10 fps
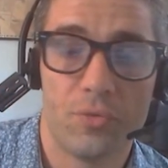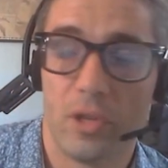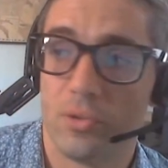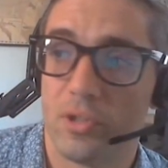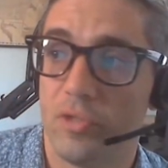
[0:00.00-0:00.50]
We
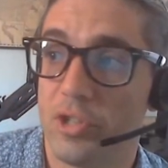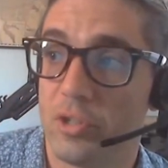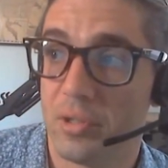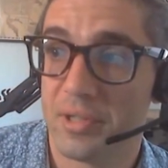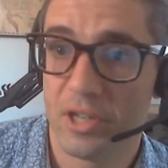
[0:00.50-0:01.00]
use a
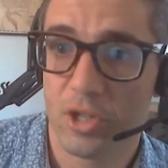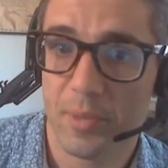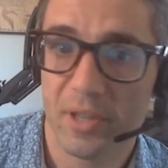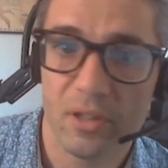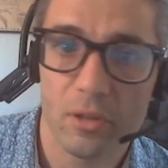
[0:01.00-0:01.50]
regionalization
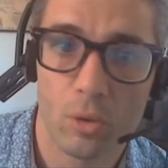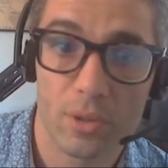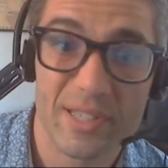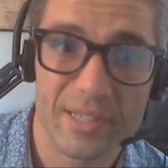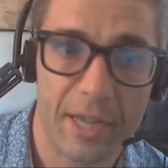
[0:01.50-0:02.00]
method
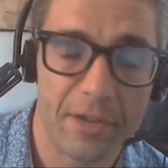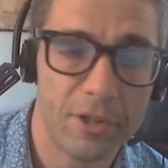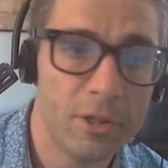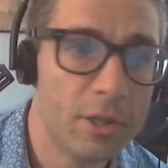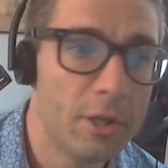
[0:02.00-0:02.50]
called scatter.